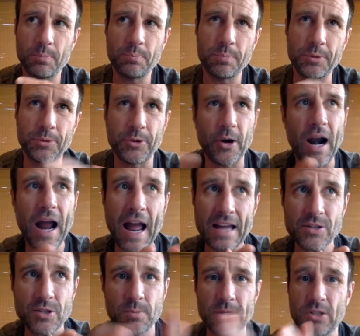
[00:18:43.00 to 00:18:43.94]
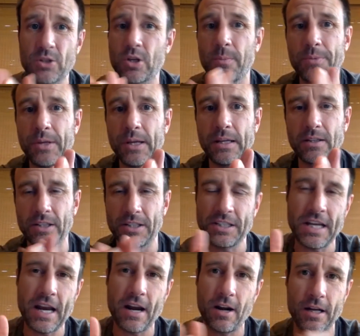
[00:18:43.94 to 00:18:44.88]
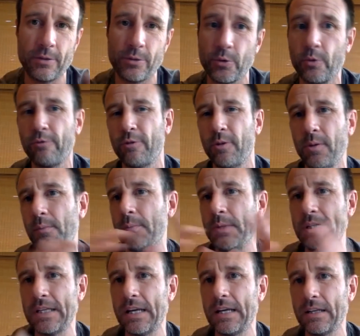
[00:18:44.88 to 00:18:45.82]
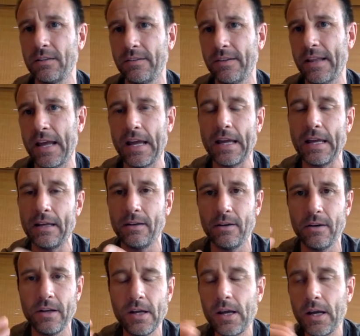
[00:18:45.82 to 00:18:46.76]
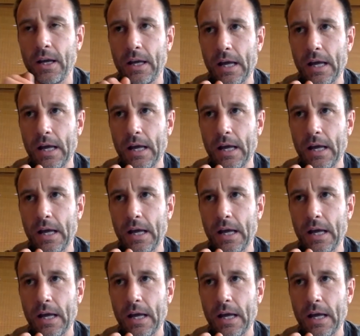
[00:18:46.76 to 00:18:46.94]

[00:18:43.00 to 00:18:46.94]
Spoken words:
but there has to be something to carry it through from the beginning to the end.